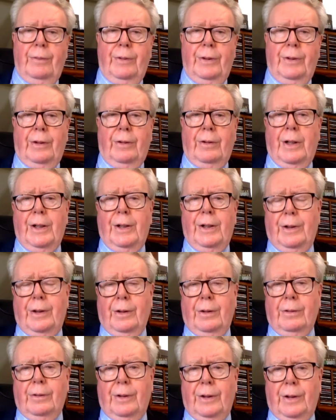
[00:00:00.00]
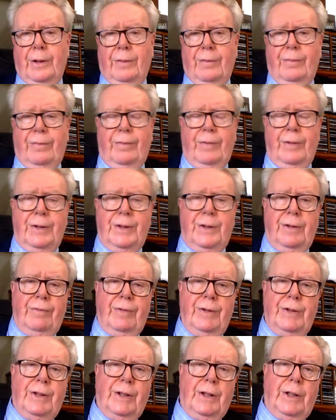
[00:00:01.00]
with a greater degree of uh,
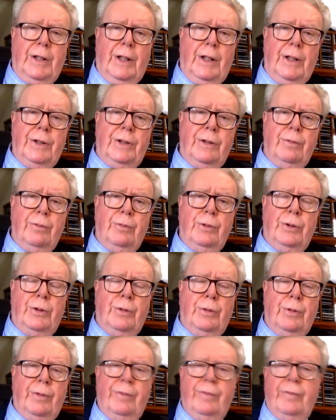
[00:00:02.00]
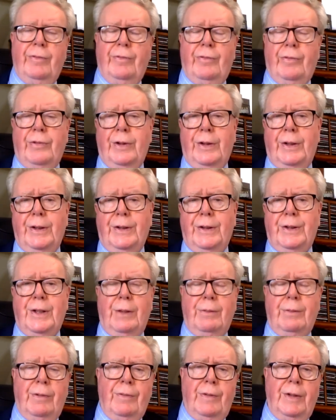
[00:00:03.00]
sophistication, which would have avoided
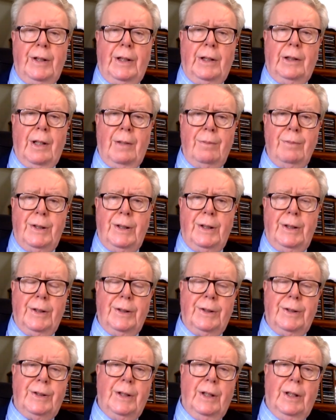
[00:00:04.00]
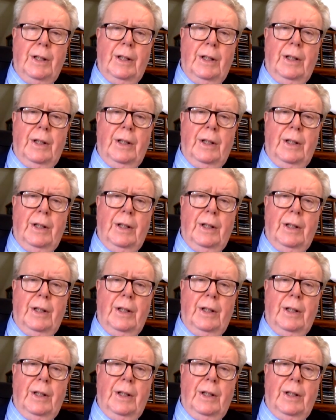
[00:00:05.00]
some of the clumsiness